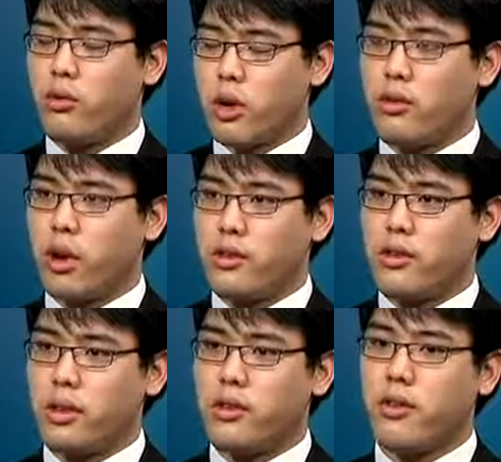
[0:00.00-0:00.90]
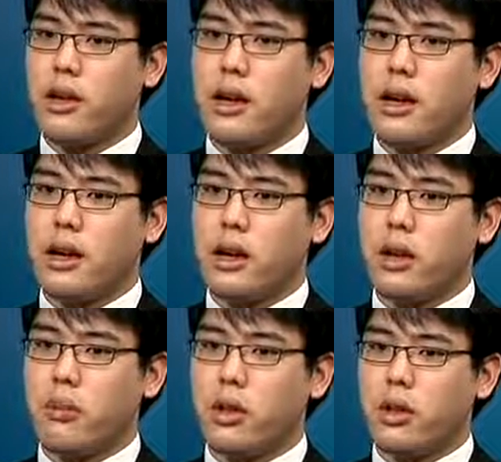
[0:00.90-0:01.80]
Greek crisis
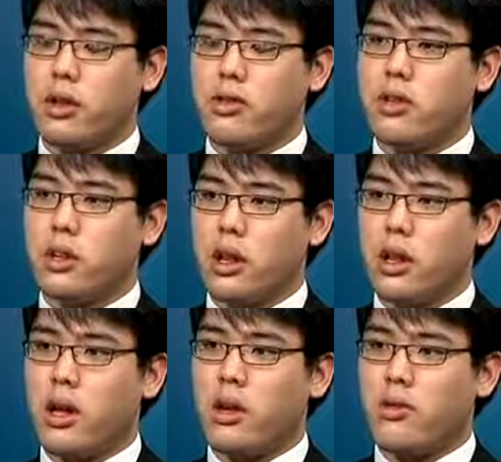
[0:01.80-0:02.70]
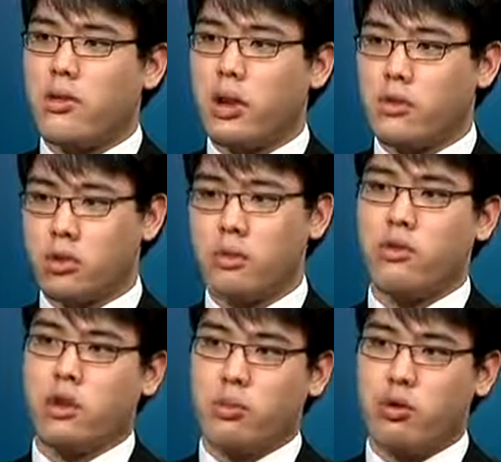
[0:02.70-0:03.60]
um, uh, there's still a lot of uh, room
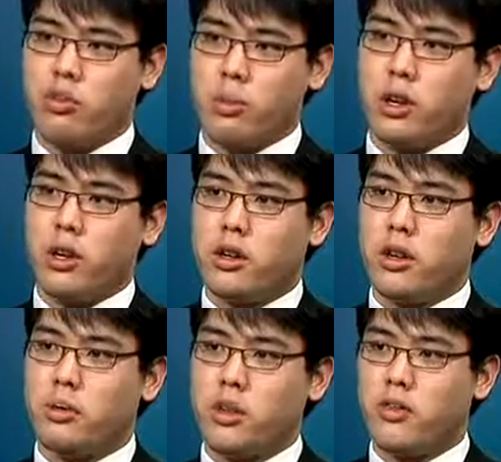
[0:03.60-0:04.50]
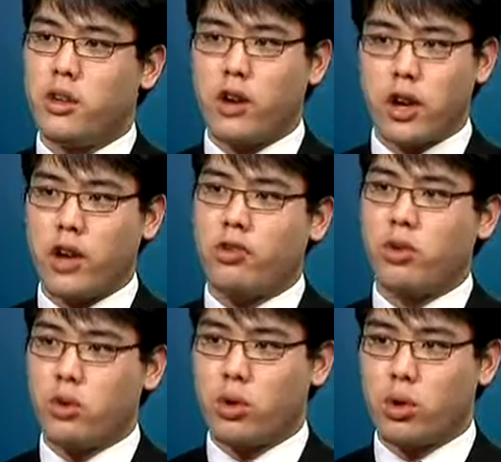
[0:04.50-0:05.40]
for improvement in terms of
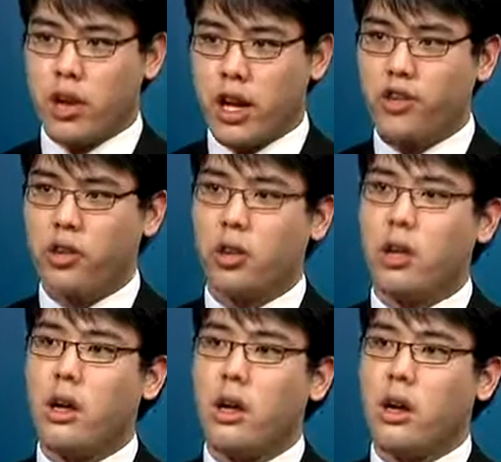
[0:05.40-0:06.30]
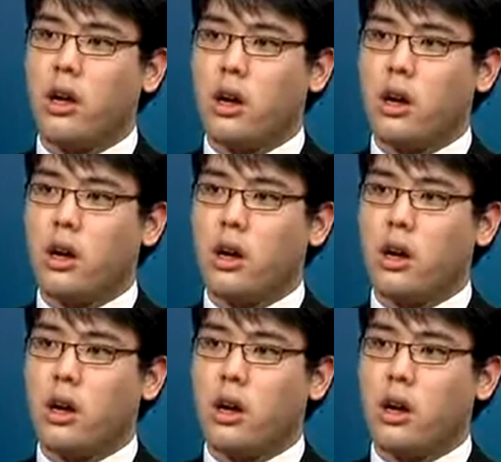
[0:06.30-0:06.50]
international coordination uh,